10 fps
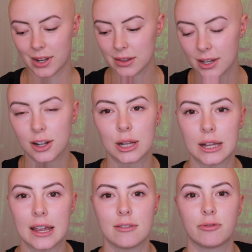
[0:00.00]
Little
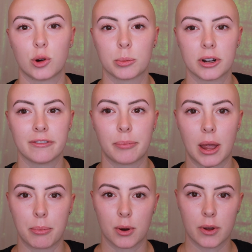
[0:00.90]
informative
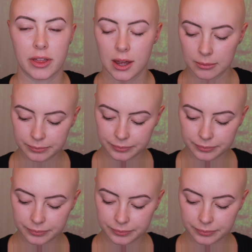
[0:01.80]
paper with it.